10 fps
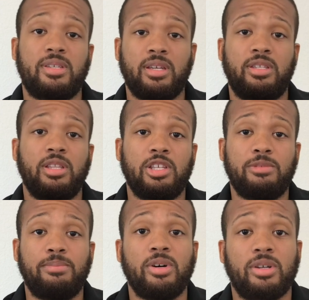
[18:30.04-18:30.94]
into these
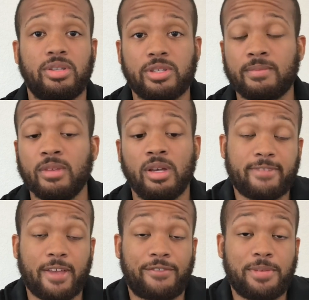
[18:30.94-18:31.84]
books,
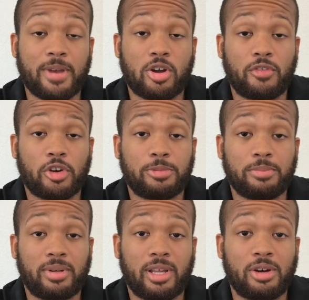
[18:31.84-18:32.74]
and feedback overall has been
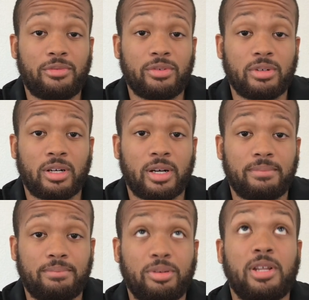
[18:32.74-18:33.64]
pretty
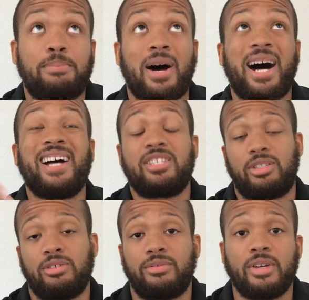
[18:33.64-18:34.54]
helpful, pretty
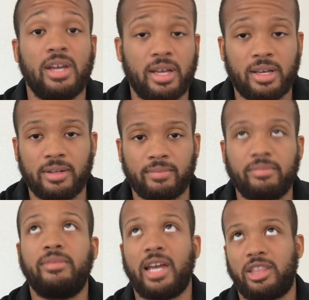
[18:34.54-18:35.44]
positive
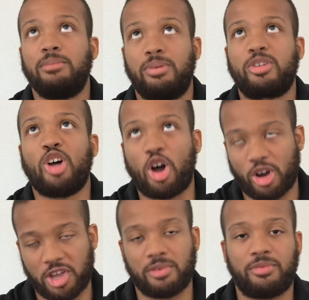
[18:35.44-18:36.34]
that the books are
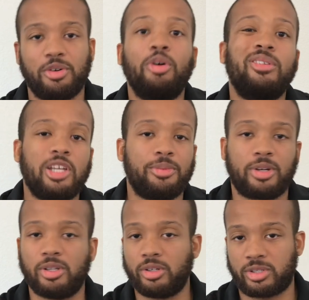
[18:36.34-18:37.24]
helpful. There we
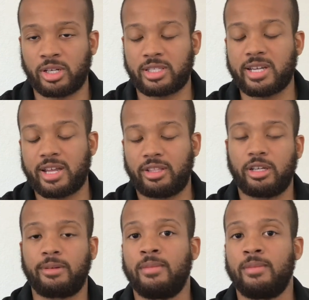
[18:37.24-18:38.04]
go, a little tongue-tied there.